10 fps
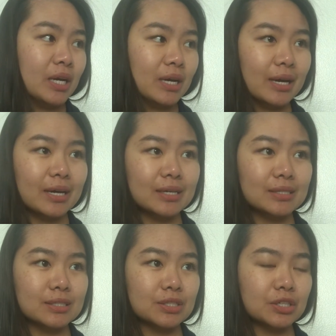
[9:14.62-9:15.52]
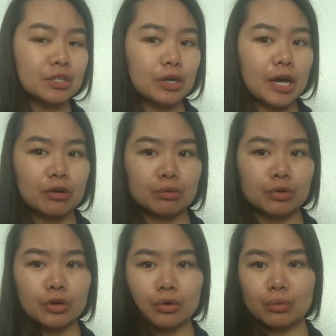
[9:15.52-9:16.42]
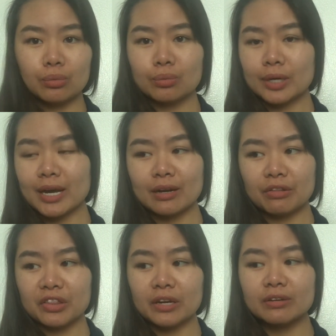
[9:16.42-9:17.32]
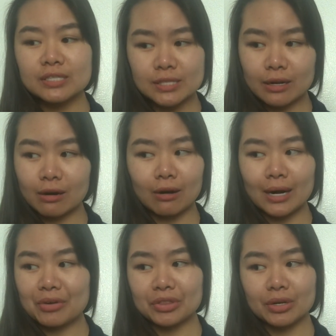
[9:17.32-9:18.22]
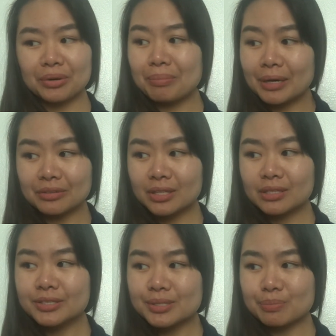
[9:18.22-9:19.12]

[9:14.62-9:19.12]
And I don't know what kind of theories there are out there about this,